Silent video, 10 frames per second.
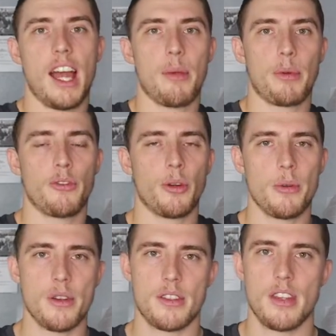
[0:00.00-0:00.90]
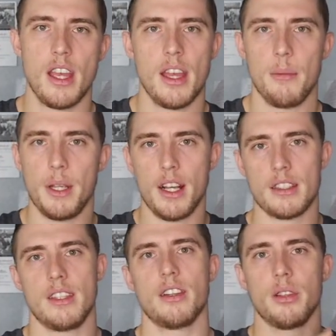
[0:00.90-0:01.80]
high performers
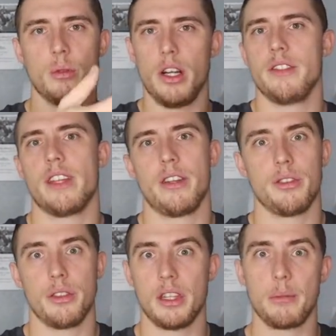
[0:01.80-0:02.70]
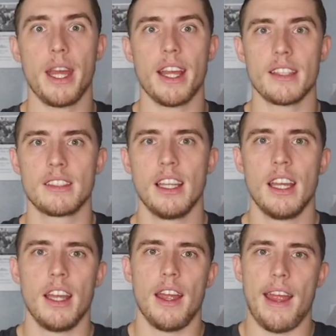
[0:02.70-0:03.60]
because they're the ones that are doing the best,
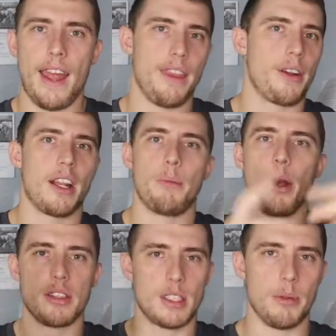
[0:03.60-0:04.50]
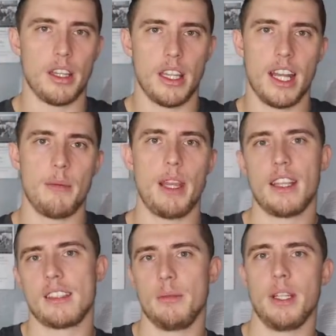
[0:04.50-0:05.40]
and they're going to post them online and make
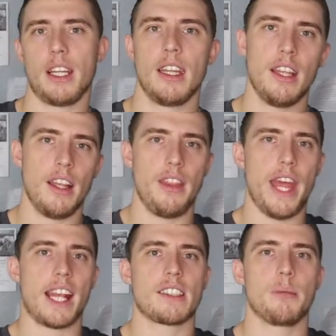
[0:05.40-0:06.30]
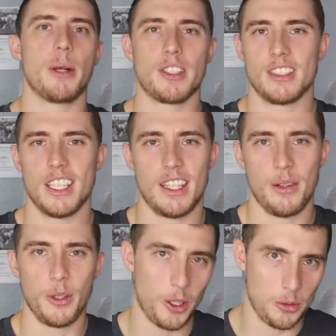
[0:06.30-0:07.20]
it seem like that's the person that they
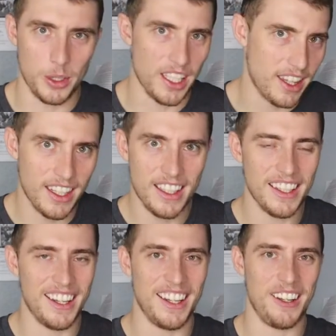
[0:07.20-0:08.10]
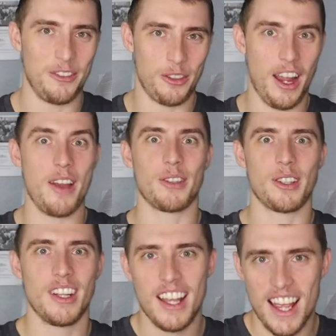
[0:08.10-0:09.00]
worked with
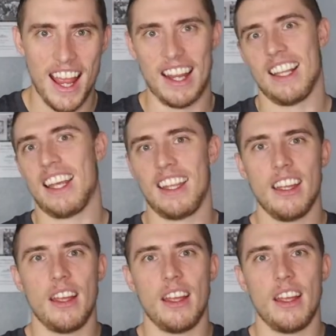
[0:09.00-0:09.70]
forever, and like